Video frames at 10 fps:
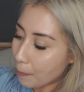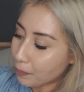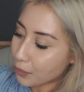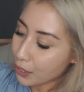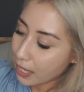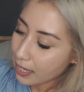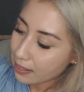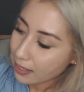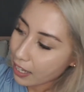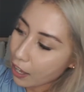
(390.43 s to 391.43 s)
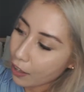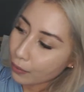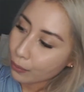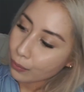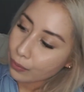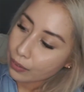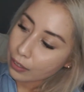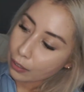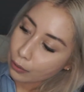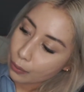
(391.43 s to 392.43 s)
do you guys see how
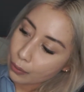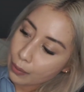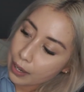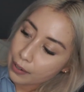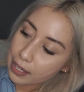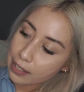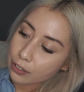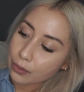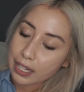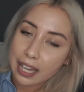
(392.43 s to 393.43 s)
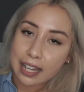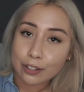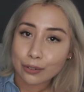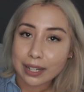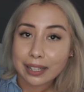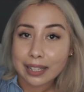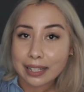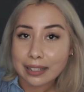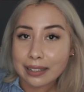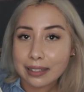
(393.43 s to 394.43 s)
the logo area is already kind of
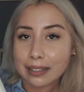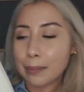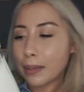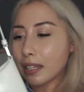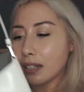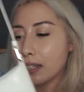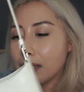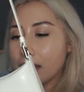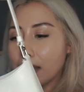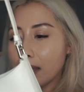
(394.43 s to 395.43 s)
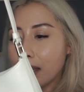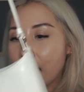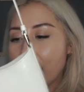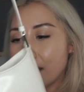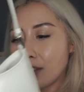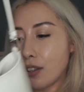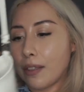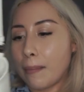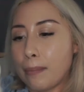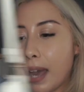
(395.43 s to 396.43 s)
crinkling a bit and
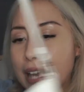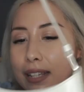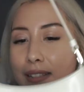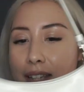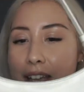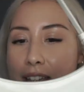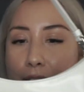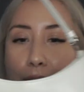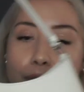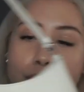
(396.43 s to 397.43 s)
the back is kind of